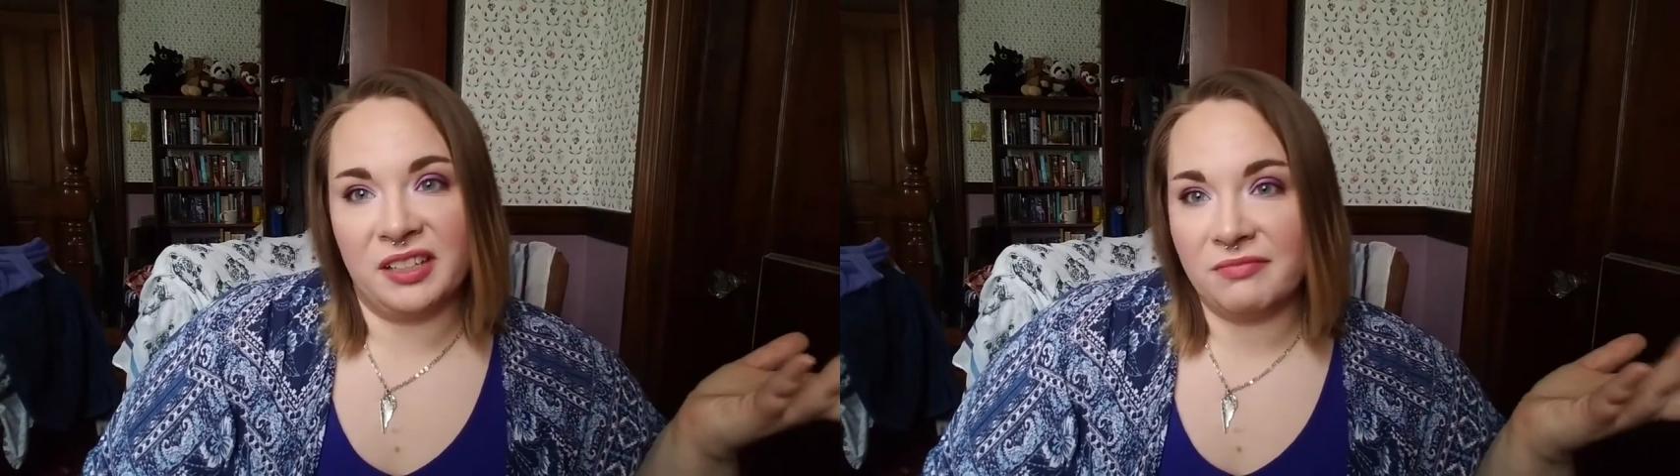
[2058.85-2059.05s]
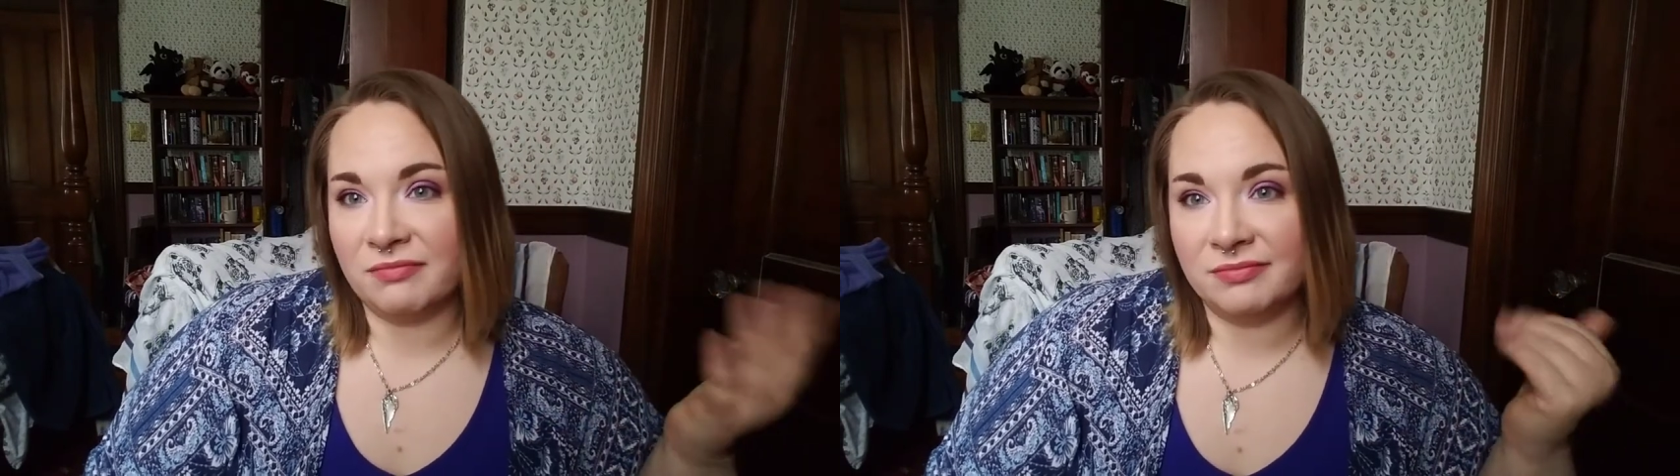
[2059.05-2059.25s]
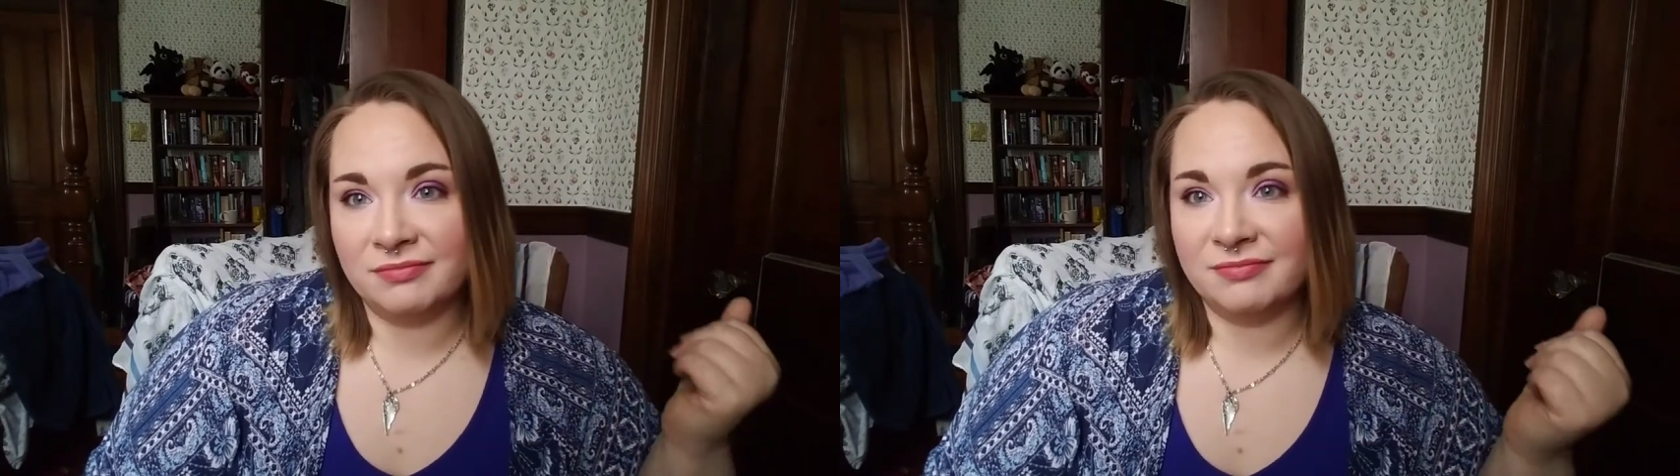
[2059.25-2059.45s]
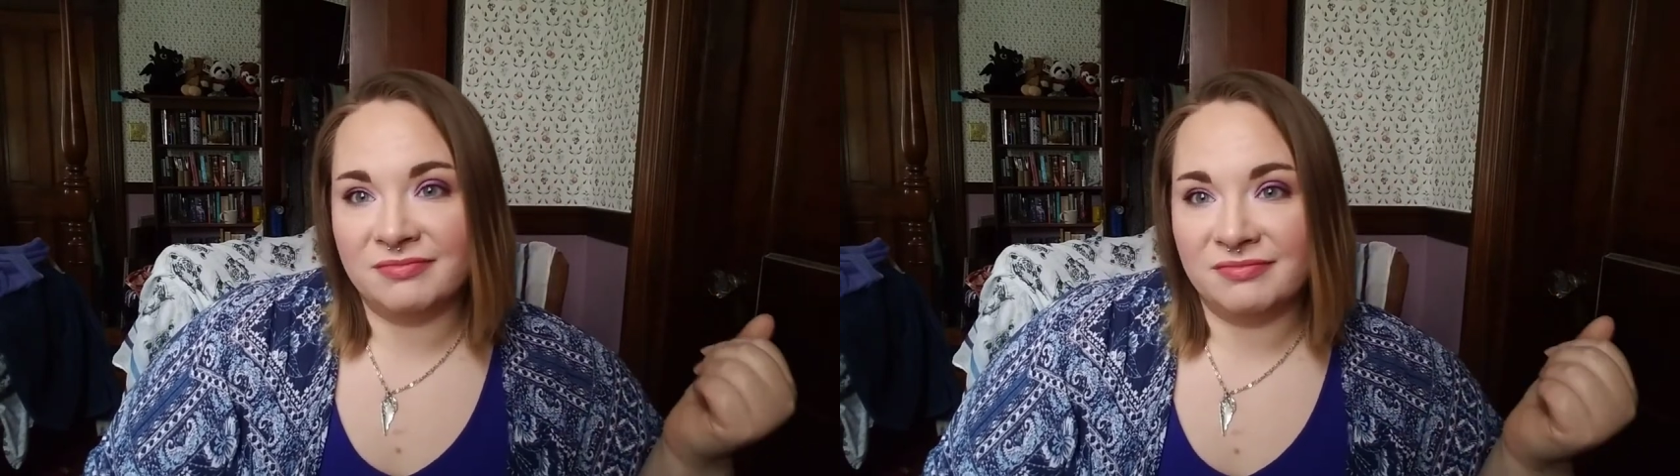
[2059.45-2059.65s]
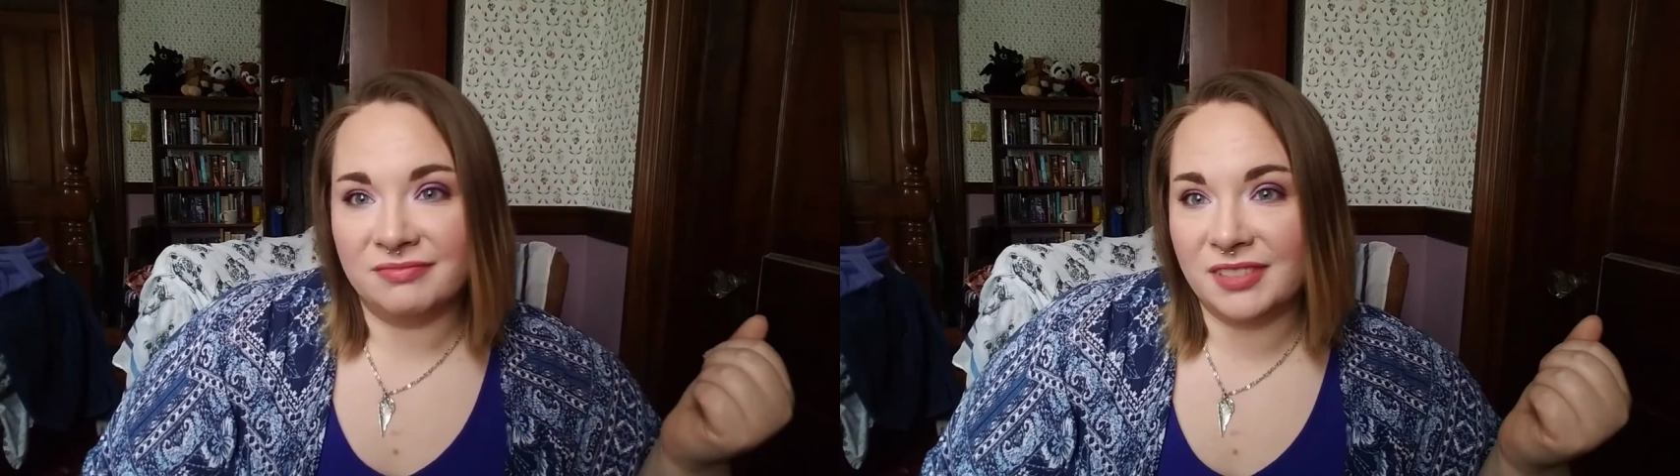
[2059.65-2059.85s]
Still
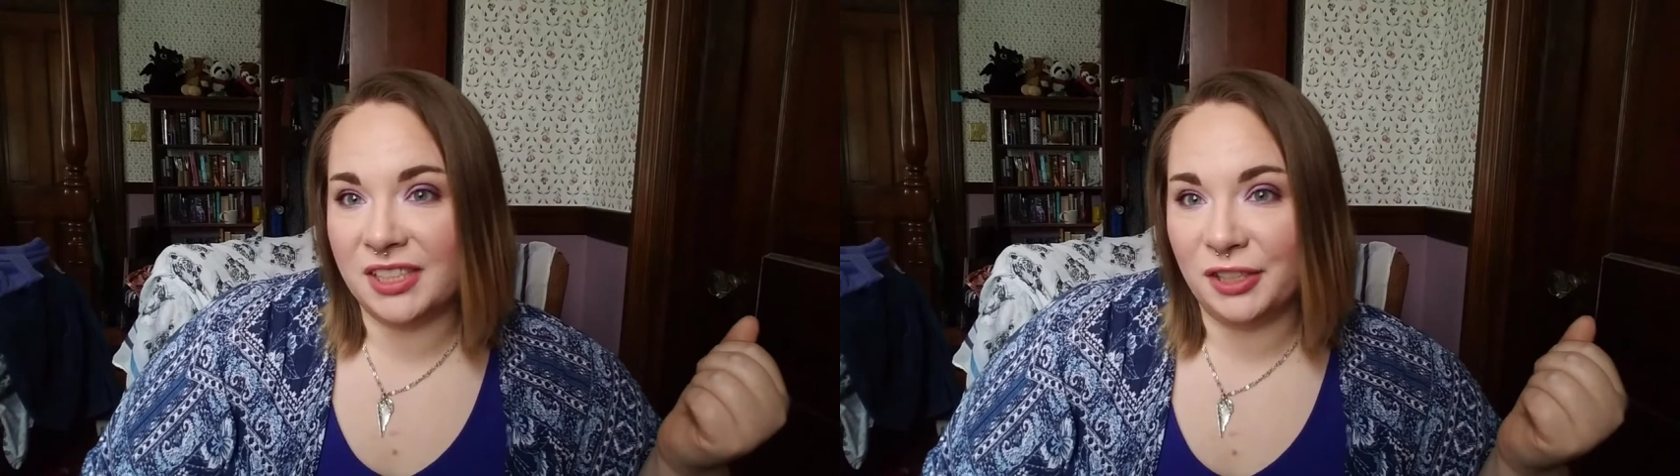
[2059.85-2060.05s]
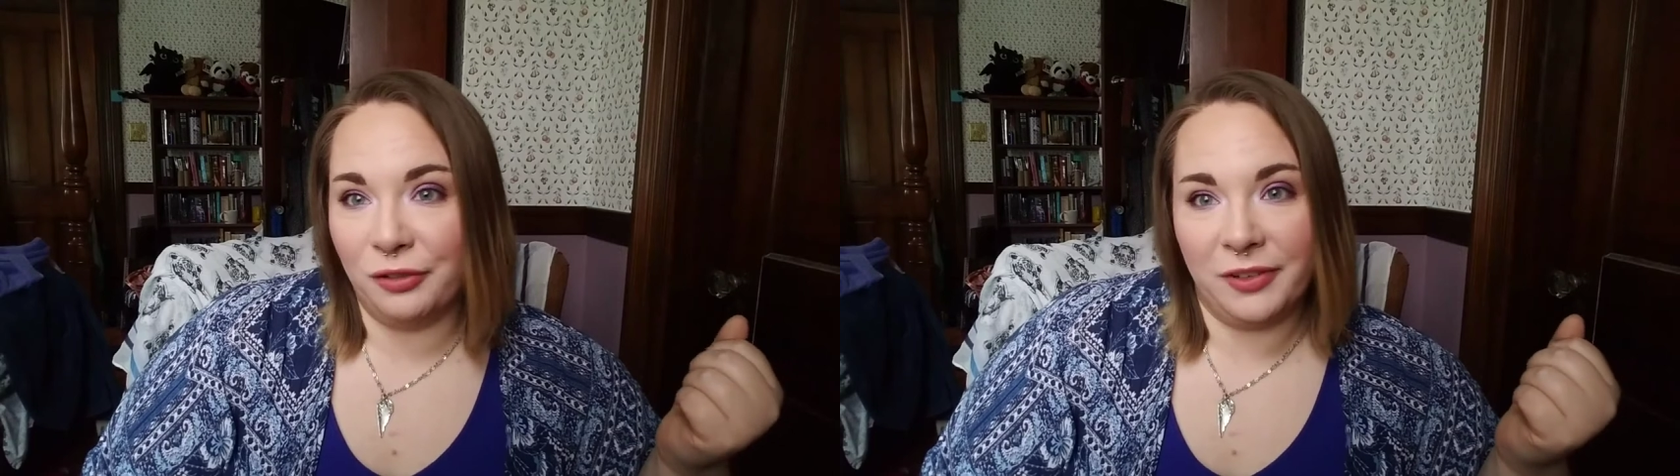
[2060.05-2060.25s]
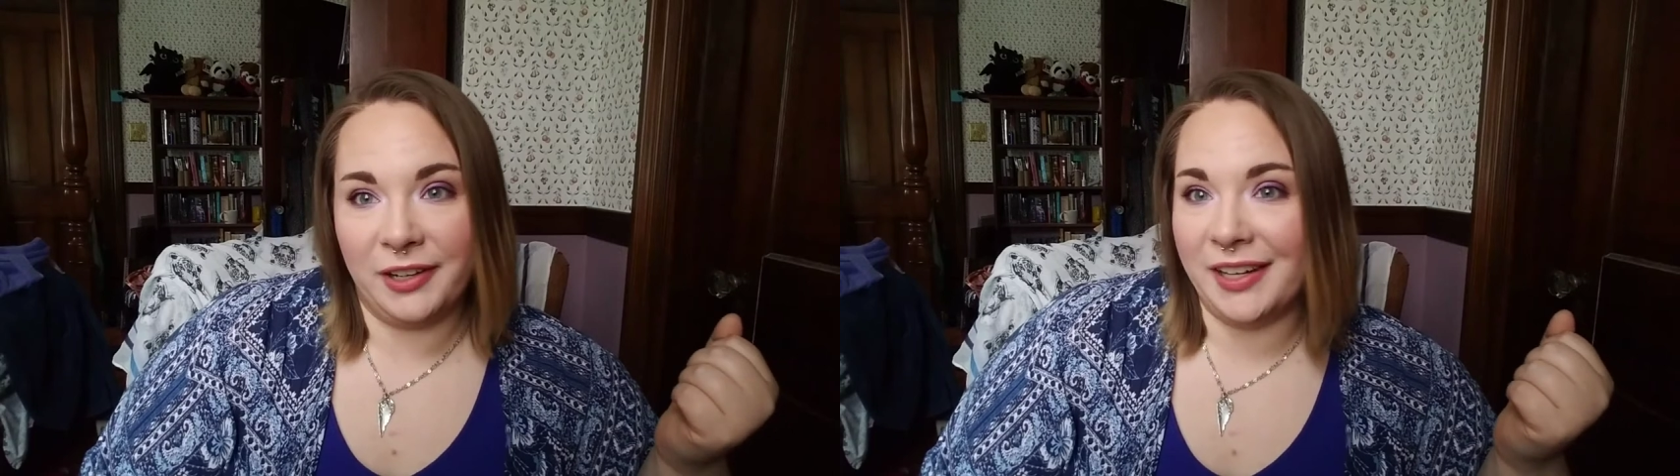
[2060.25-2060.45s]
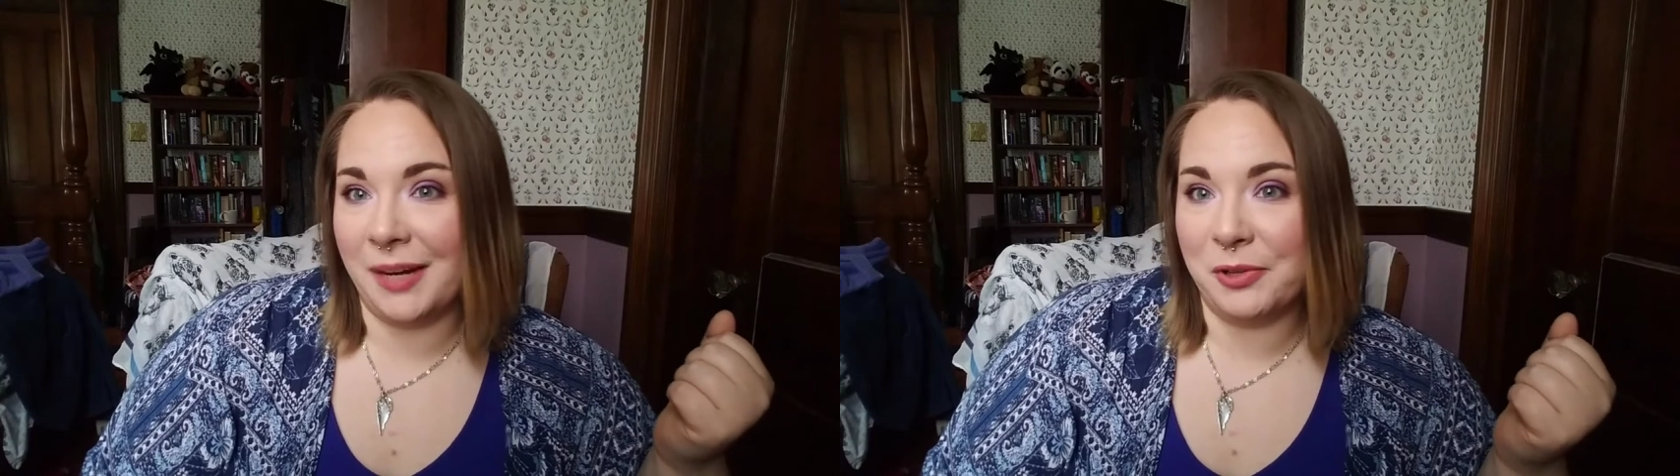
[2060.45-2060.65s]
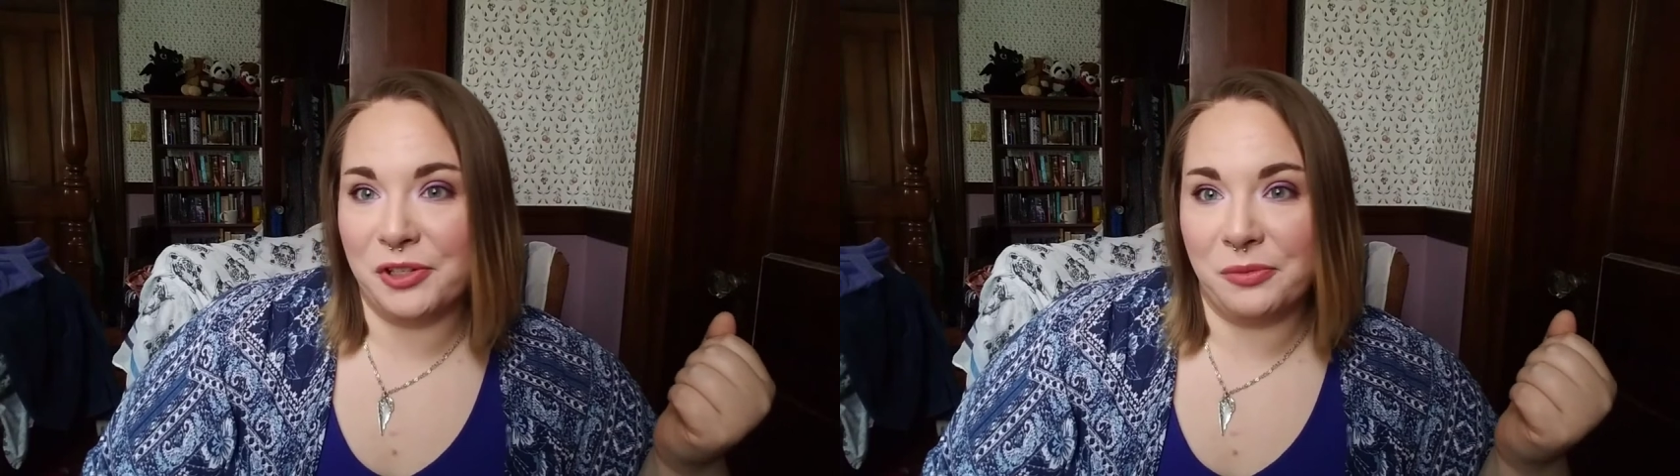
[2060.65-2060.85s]
very amateur makeup
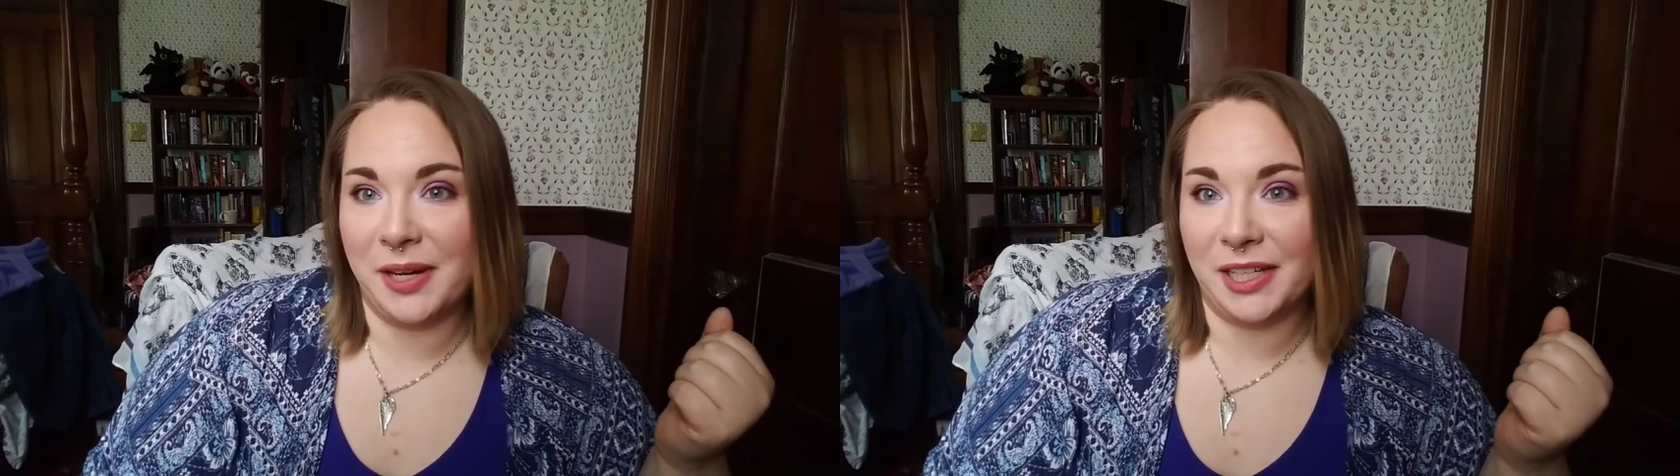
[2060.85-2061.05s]
person.